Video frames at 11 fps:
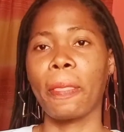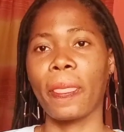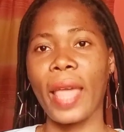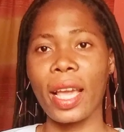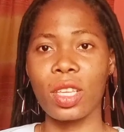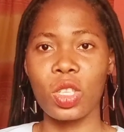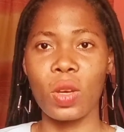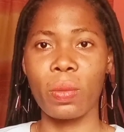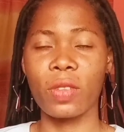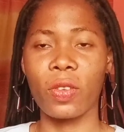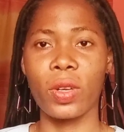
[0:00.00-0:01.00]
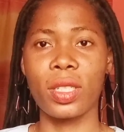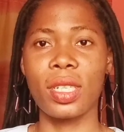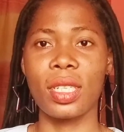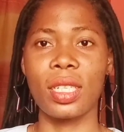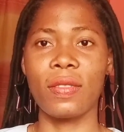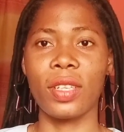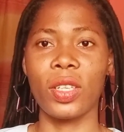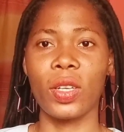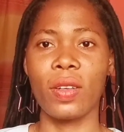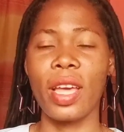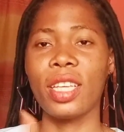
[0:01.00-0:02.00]
Thank you so much for watching this
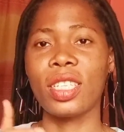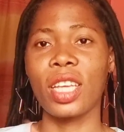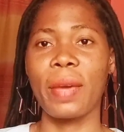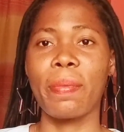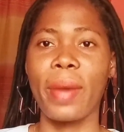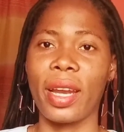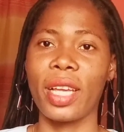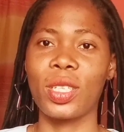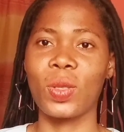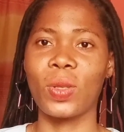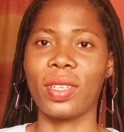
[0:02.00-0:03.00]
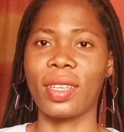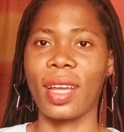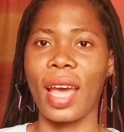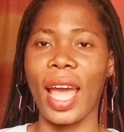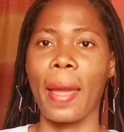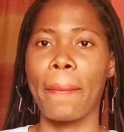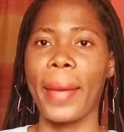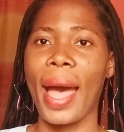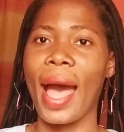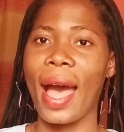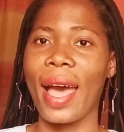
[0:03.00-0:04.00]
video. See you in my next one.
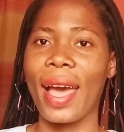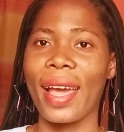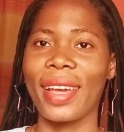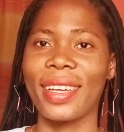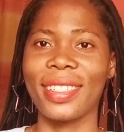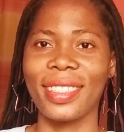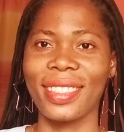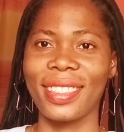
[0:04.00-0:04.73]
Bye.